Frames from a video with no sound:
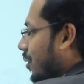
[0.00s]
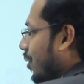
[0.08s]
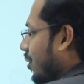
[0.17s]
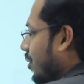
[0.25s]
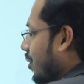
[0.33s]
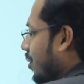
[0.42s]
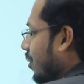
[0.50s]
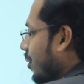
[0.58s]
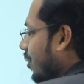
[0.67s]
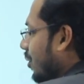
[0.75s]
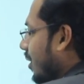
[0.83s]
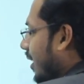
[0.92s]
So
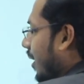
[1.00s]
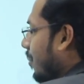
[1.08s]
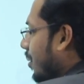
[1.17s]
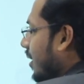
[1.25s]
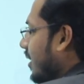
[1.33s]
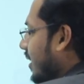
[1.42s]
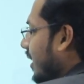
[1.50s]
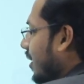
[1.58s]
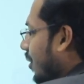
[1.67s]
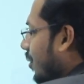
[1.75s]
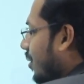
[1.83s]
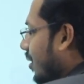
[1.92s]

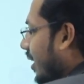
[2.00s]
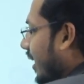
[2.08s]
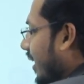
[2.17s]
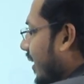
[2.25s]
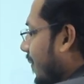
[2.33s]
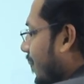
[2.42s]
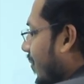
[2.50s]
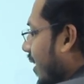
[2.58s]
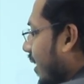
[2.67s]
2003